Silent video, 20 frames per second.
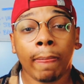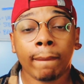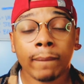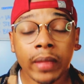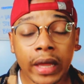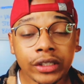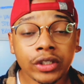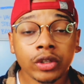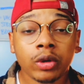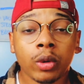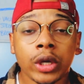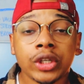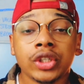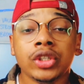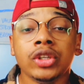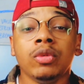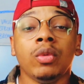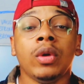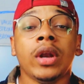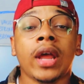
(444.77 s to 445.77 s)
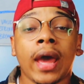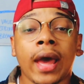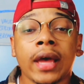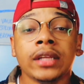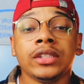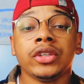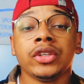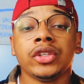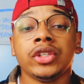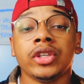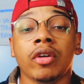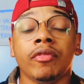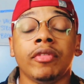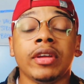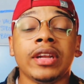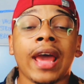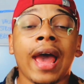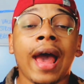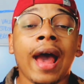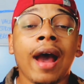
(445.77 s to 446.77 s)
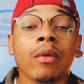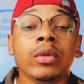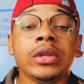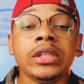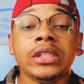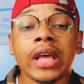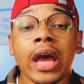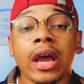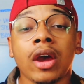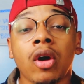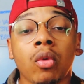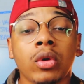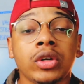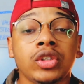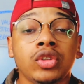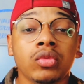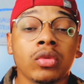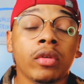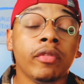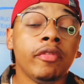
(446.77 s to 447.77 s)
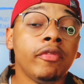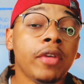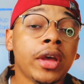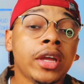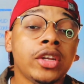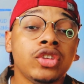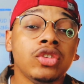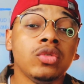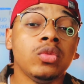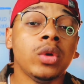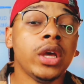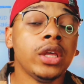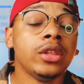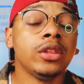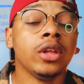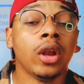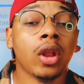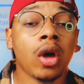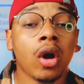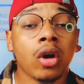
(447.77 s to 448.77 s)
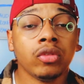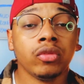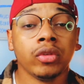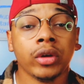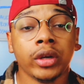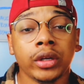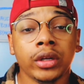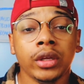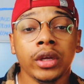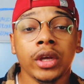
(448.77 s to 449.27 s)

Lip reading: That's the question you want to ask yourself. And how is that going to affect you in the long run?